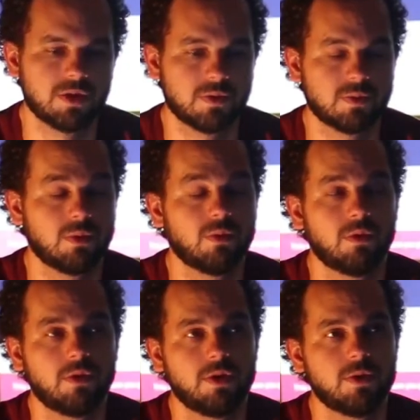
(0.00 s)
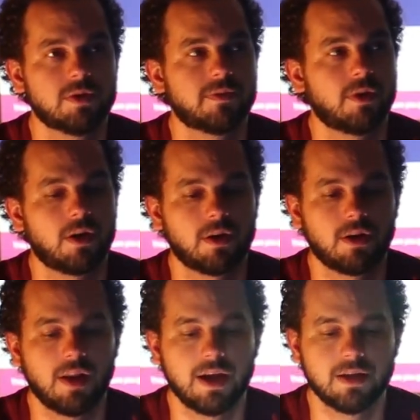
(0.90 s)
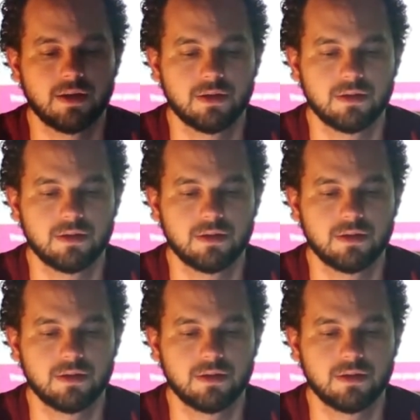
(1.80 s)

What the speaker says: which is what we'll use for our client.